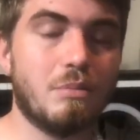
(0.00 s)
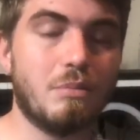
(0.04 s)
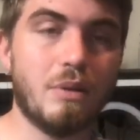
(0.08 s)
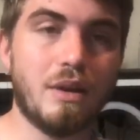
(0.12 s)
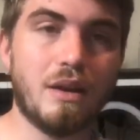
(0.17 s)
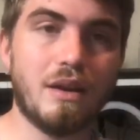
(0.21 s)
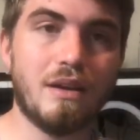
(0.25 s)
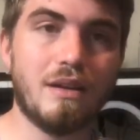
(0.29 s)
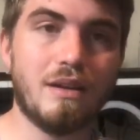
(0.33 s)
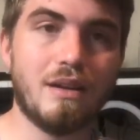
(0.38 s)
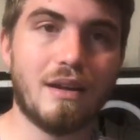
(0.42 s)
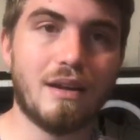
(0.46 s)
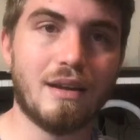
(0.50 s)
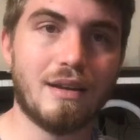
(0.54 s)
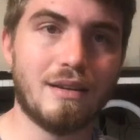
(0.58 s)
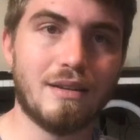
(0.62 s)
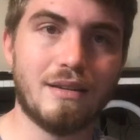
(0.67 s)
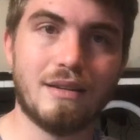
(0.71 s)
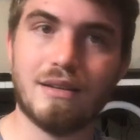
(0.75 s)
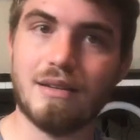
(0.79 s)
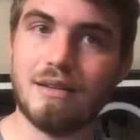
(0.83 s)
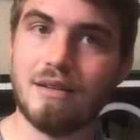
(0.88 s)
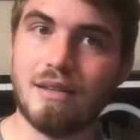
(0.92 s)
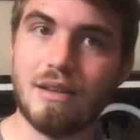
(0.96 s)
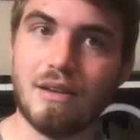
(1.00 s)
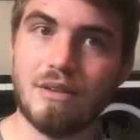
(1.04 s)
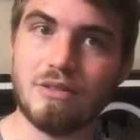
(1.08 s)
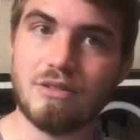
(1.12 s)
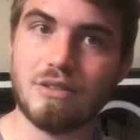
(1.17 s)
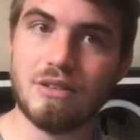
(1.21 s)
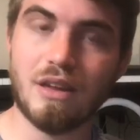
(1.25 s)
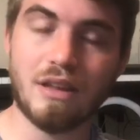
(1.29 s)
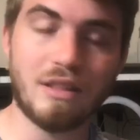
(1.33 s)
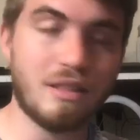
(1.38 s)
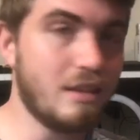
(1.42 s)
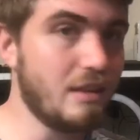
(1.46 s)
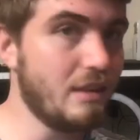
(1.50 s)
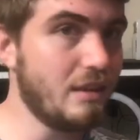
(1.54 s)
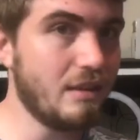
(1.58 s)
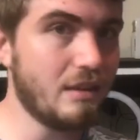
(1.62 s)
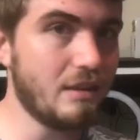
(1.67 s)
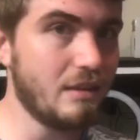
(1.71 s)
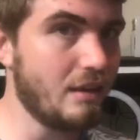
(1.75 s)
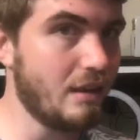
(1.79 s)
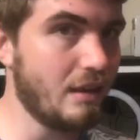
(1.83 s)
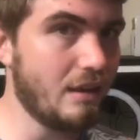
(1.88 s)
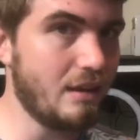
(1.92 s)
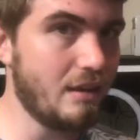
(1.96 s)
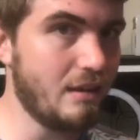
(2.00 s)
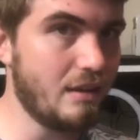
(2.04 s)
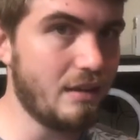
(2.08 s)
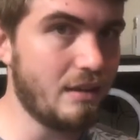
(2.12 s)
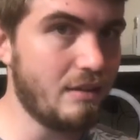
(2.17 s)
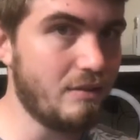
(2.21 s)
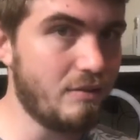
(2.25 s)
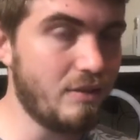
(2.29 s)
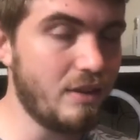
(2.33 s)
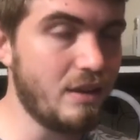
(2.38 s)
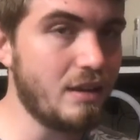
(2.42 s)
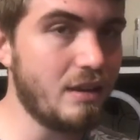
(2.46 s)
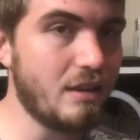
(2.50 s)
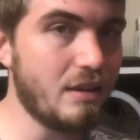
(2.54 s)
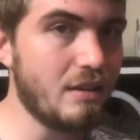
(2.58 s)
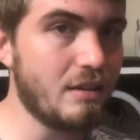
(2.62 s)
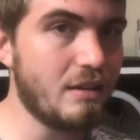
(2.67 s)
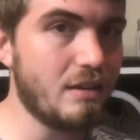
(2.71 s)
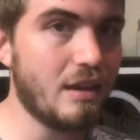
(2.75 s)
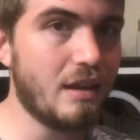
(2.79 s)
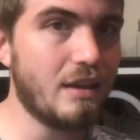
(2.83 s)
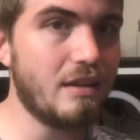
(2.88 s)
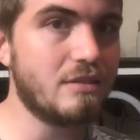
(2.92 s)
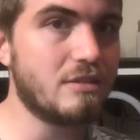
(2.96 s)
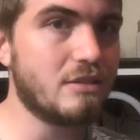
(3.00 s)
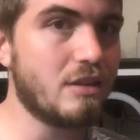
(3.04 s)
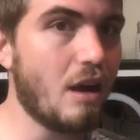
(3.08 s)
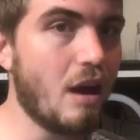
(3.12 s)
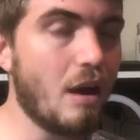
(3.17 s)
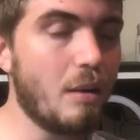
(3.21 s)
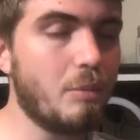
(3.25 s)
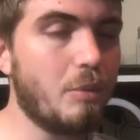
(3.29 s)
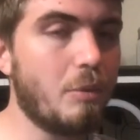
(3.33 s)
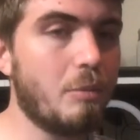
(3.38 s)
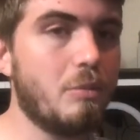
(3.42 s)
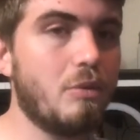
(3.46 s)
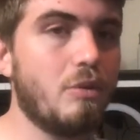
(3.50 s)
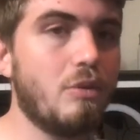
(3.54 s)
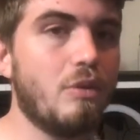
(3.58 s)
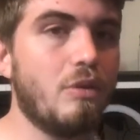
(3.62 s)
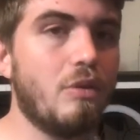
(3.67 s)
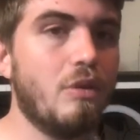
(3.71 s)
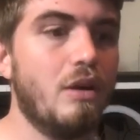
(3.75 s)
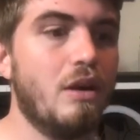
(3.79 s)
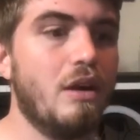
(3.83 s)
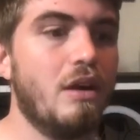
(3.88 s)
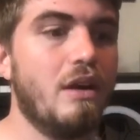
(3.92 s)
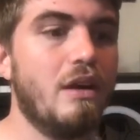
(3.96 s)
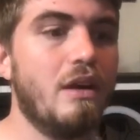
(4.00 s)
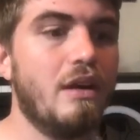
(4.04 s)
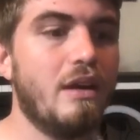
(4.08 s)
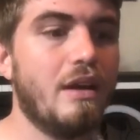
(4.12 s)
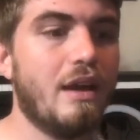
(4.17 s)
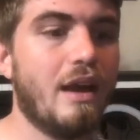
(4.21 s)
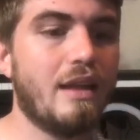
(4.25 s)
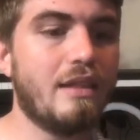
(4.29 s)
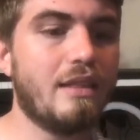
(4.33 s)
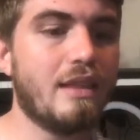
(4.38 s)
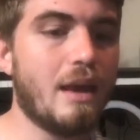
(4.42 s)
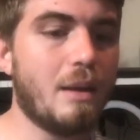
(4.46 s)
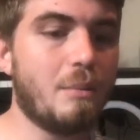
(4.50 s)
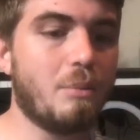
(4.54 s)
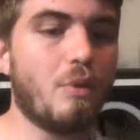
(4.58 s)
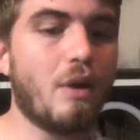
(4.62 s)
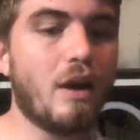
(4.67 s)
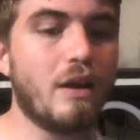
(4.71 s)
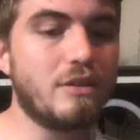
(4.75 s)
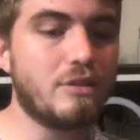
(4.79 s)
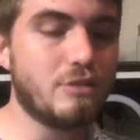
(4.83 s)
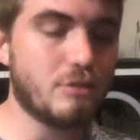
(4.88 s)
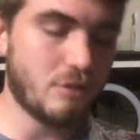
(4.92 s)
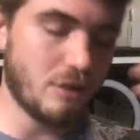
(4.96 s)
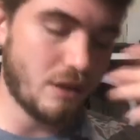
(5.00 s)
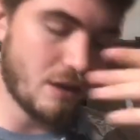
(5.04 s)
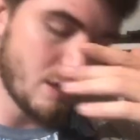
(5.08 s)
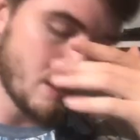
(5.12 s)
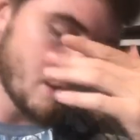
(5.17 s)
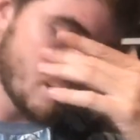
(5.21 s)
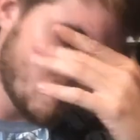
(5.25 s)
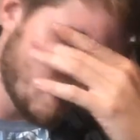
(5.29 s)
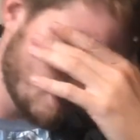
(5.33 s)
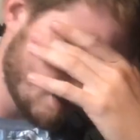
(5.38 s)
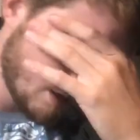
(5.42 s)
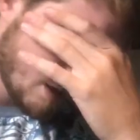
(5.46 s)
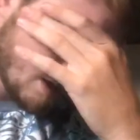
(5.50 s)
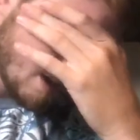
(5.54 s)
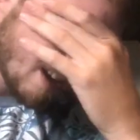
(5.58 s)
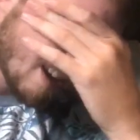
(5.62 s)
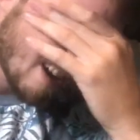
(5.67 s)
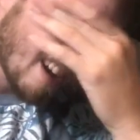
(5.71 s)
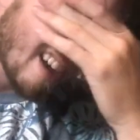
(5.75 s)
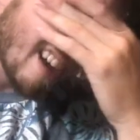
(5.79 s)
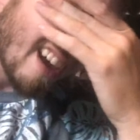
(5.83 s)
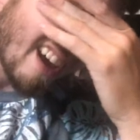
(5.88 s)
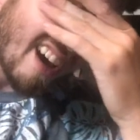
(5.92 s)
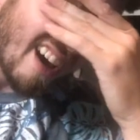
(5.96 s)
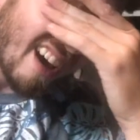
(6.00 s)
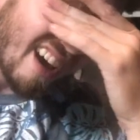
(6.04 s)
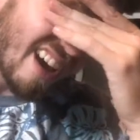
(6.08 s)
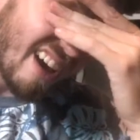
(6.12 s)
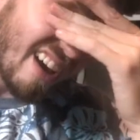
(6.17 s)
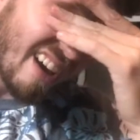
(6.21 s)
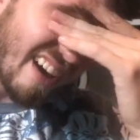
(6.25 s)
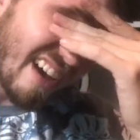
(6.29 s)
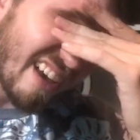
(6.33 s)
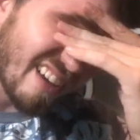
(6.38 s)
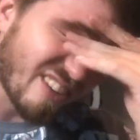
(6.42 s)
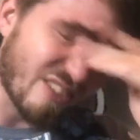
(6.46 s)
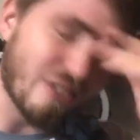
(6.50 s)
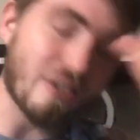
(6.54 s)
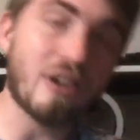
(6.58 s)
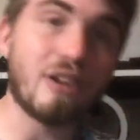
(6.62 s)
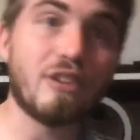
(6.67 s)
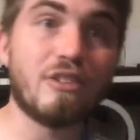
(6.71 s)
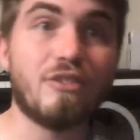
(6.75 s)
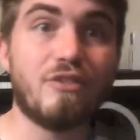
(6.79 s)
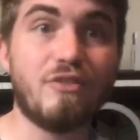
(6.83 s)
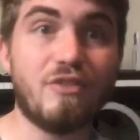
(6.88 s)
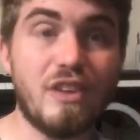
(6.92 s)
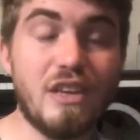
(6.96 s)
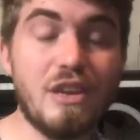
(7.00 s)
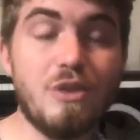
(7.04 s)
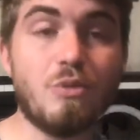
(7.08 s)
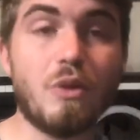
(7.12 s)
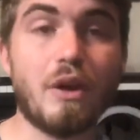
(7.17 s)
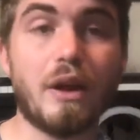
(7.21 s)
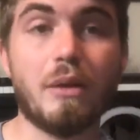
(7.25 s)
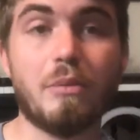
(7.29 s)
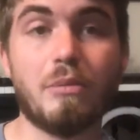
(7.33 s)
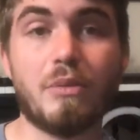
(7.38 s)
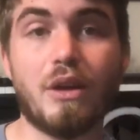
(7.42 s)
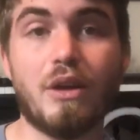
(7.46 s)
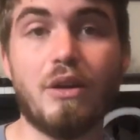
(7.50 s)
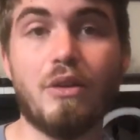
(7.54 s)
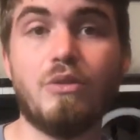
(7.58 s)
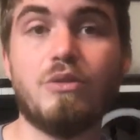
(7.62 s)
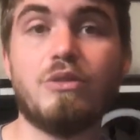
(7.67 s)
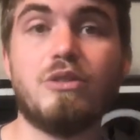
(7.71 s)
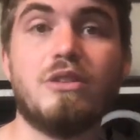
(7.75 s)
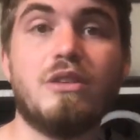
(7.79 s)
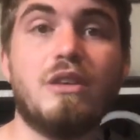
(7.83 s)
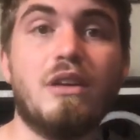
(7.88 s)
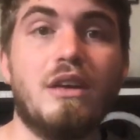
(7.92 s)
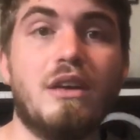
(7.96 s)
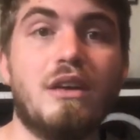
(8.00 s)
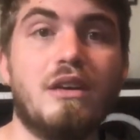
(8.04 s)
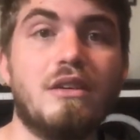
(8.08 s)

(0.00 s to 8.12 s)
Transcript: but there's nothing in NVIDIA that is comparable at that price range as far as VRAM goes.